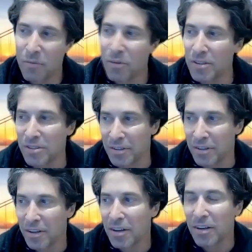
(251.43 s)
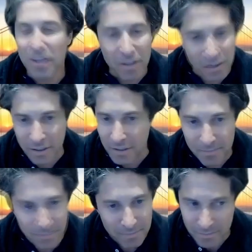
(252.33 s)
Well, listen,
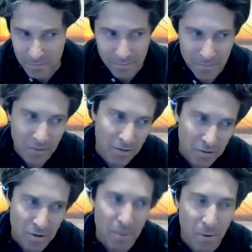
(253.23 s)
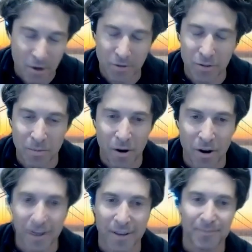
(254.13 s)
clearly, some parts of the
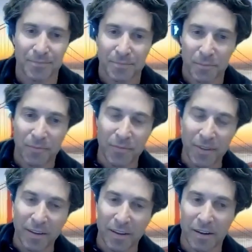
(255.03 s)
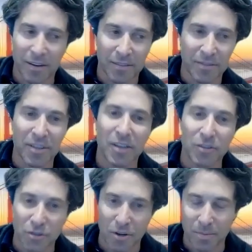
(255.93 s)
market did
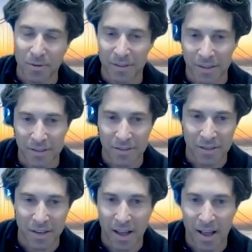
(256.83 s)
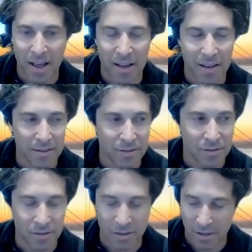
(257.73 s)
interpret this
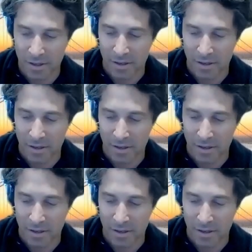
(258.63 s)
as